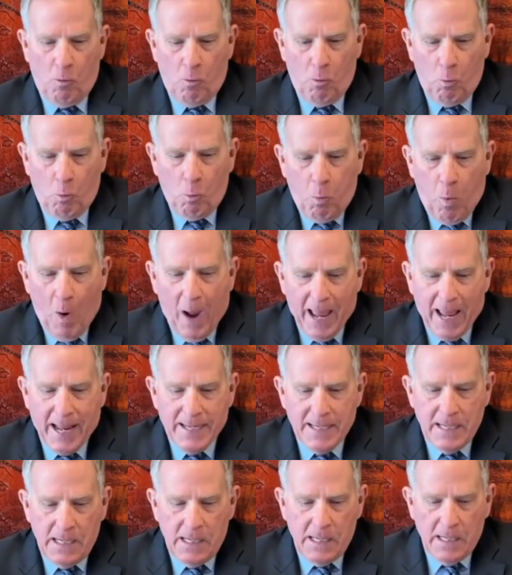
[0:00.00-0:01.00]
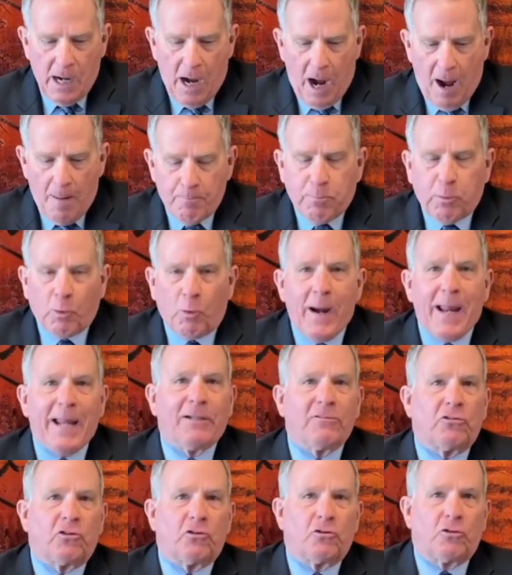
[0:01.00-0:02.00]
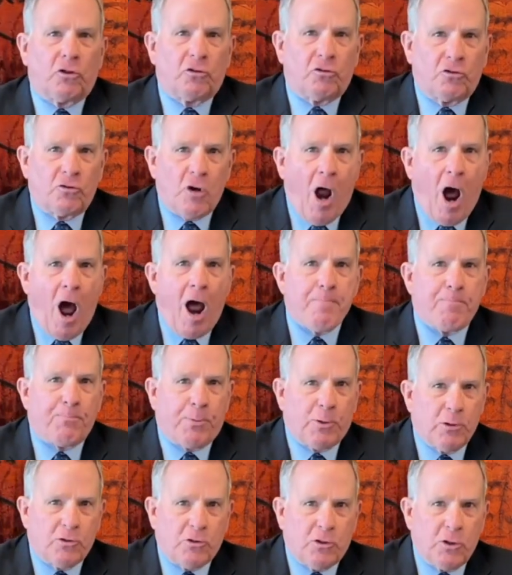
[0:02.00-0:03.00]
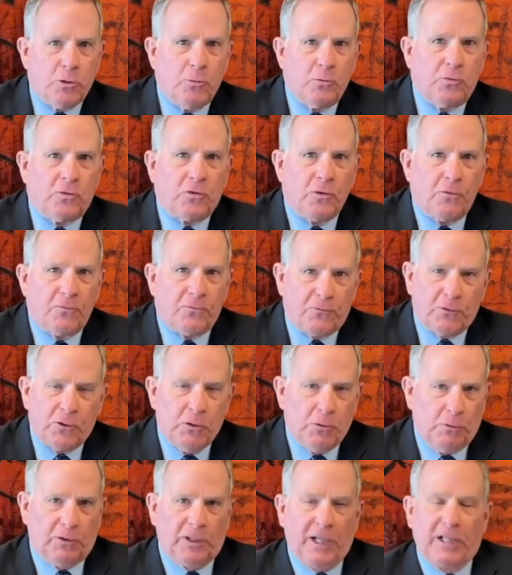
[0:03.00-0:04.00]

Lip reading: when a branch does not produce fruit,